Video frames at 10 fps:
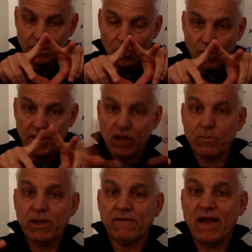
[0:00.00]
or they could
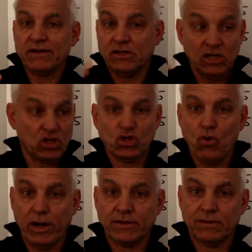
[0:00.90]
be in fact
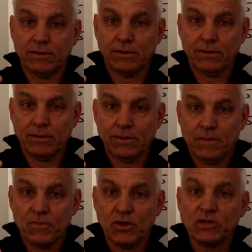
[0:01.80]
disjoint.
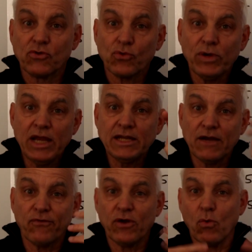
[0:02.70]
There's 3
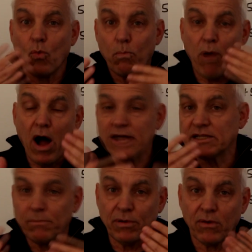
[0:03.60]
different
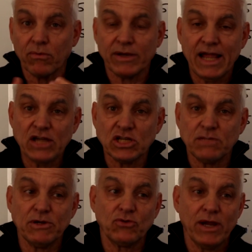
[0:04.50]
possible relations
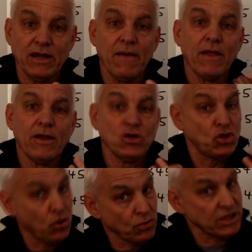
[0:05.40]
between
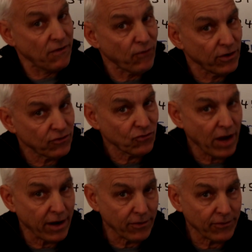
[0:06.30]
2 different
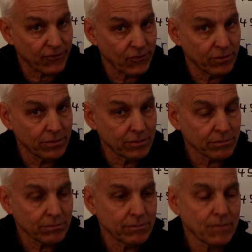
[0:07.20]
triangles.
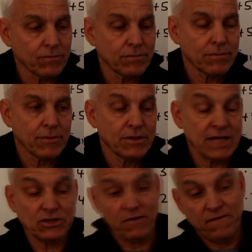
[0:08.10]
It's
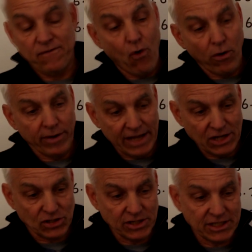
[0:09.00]
actually 4
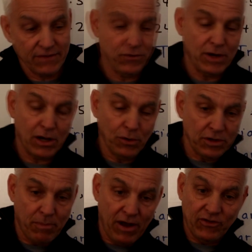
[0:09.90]
relations if you include the
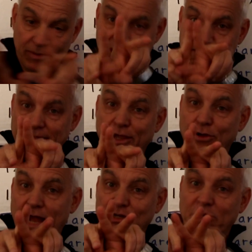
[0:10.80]
possibility that they could
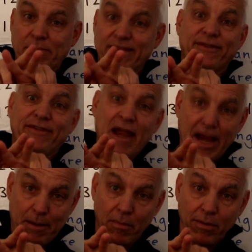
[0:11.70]
actually be the
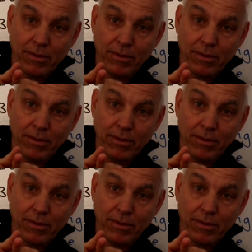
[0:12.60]
same.